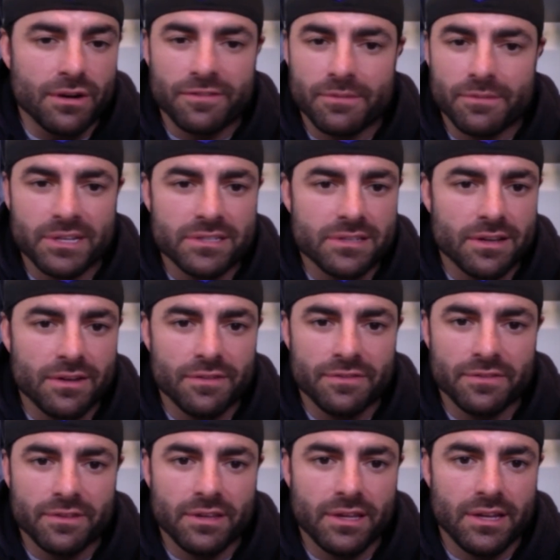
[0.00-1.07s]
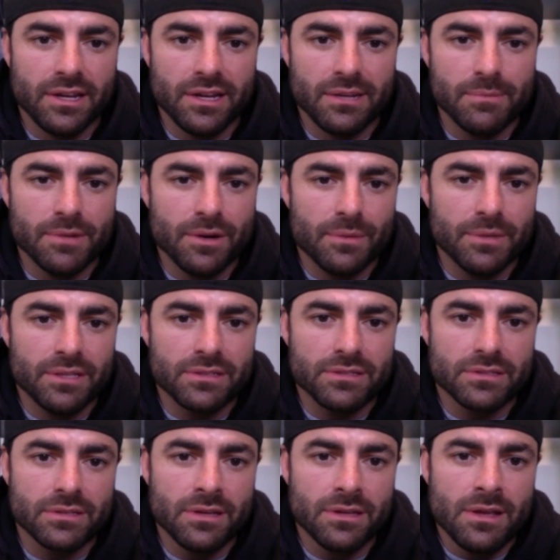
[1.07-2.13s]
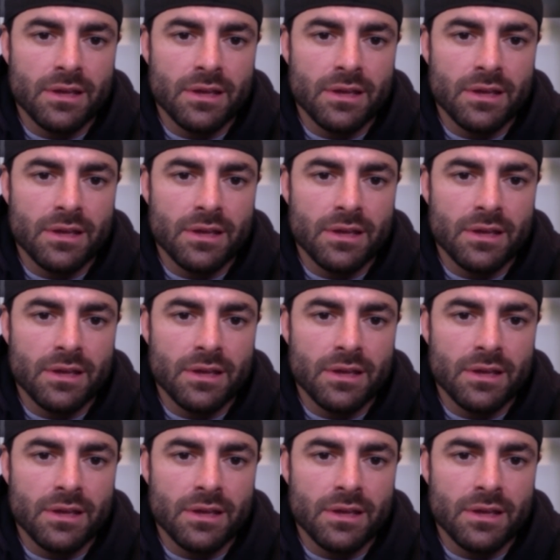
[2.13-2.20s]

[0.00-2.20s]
for myself in any moments.